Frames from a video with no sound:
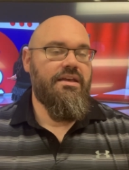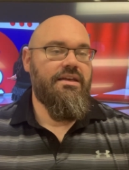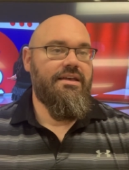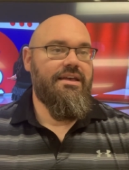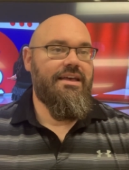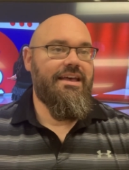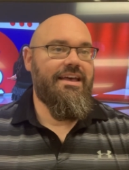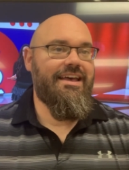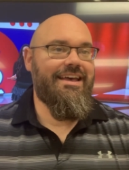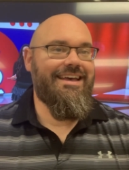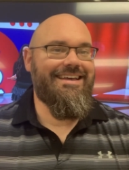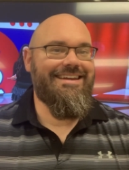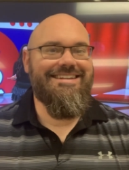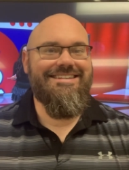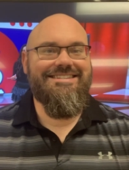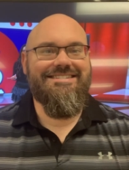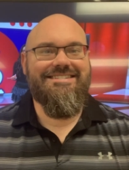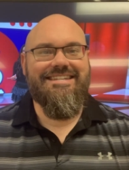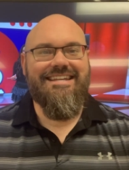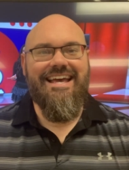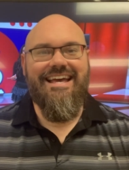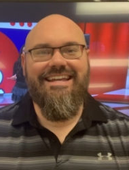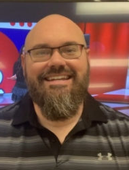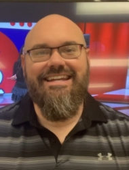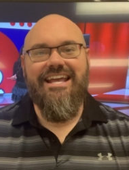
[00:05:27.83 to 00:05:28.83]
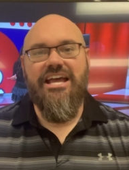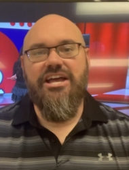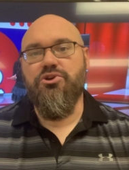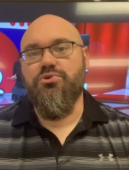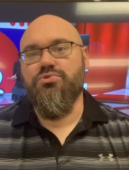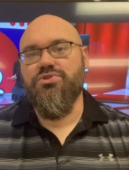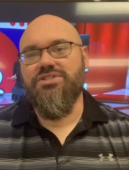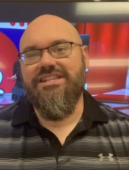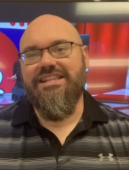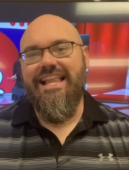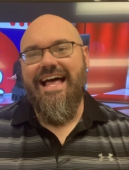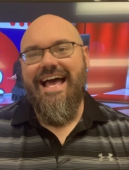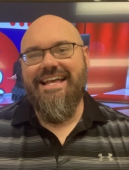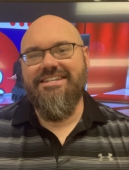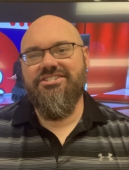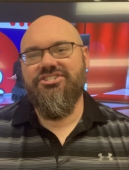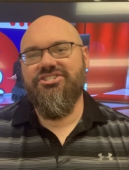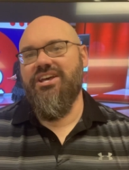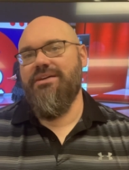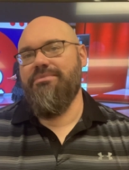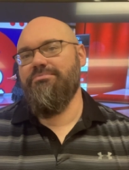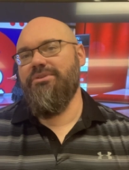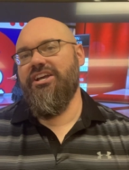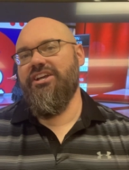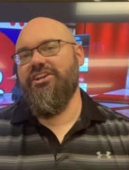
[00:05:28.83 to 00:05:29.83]
And in San Diego's last
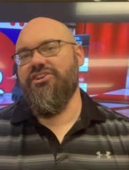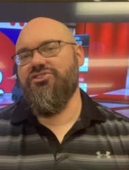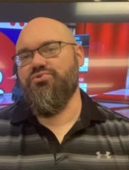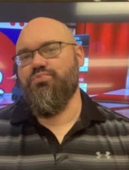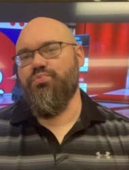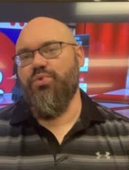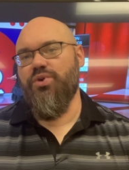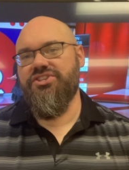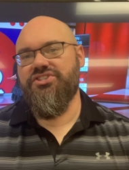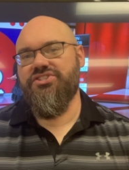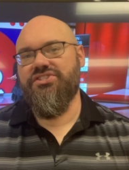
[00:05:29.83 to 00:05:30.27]
10 meetings with